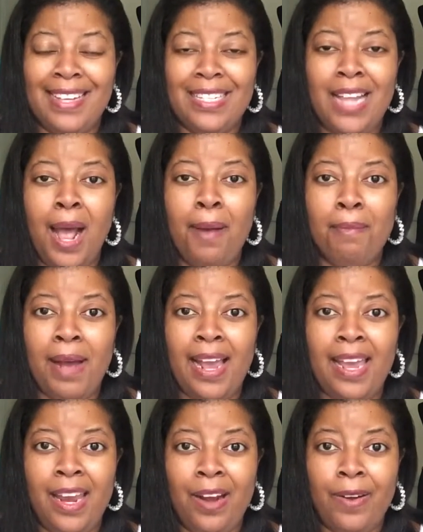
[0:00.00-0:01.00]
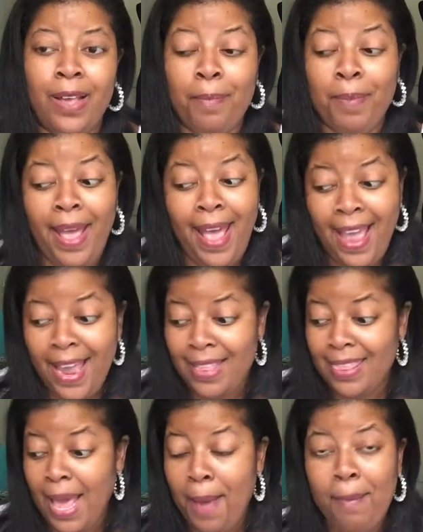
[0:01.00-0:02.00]
That's not my area. But
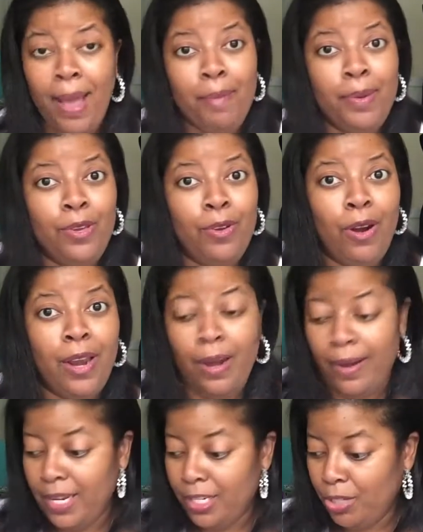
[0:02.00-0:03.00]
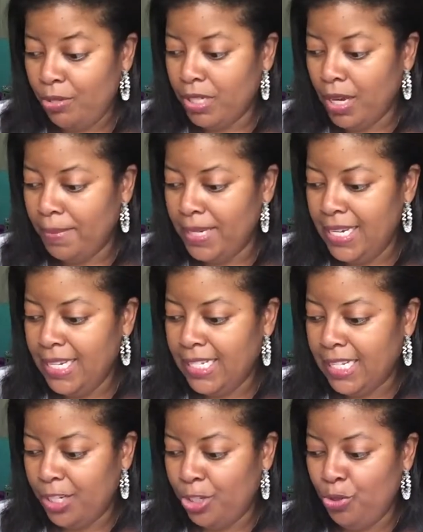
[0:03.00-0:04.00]
hey, that might be your area too, Dominique,
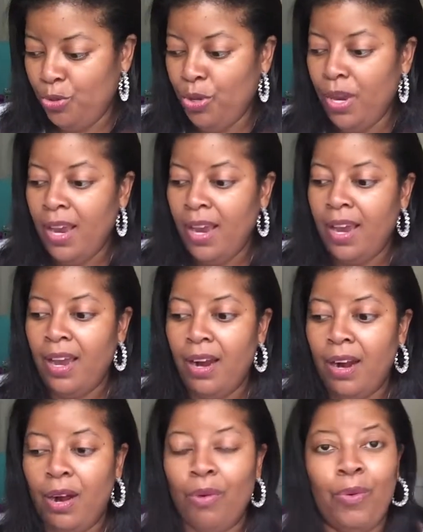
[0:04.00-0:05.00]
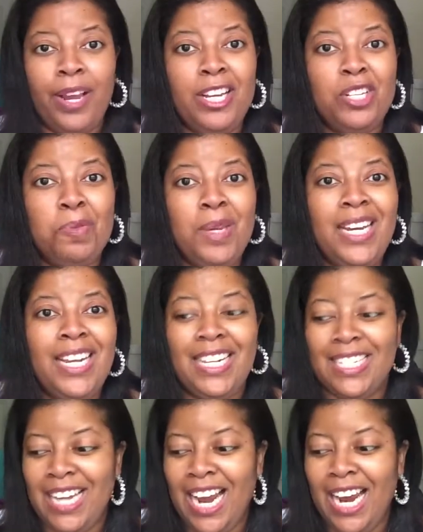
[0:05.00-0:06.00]
since you arrange
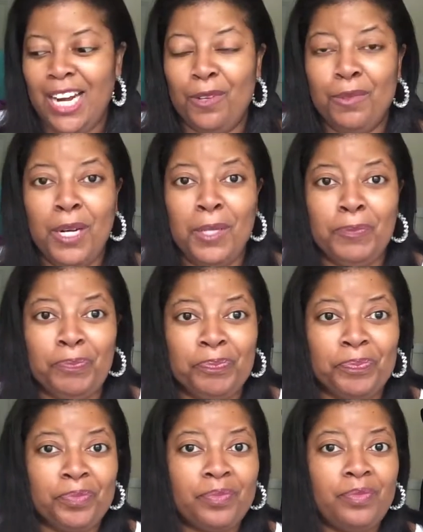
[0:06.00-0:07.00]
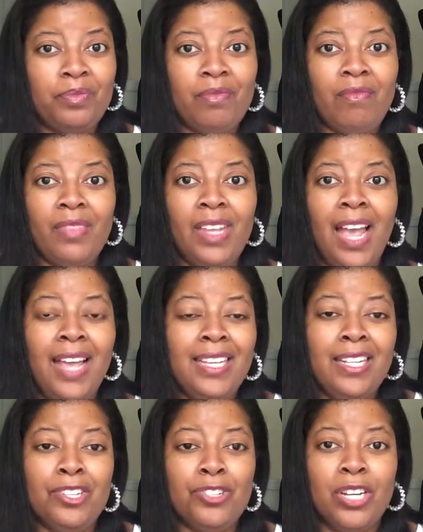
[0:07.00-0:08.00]
meetings. I don't know. And
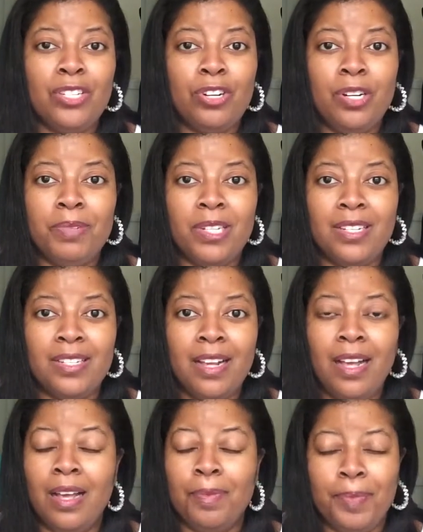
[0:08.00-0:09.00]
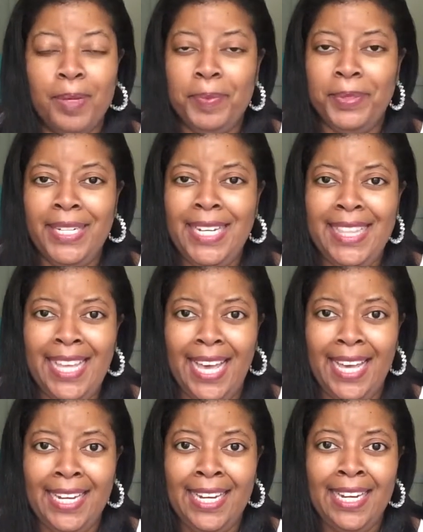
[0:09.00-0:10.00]
then the transcriptions. Oh, people need
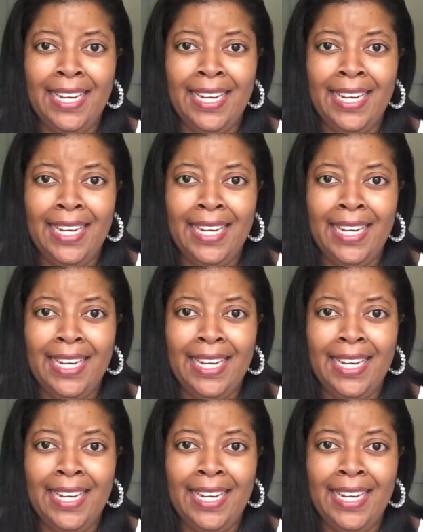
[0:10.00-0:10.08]
that.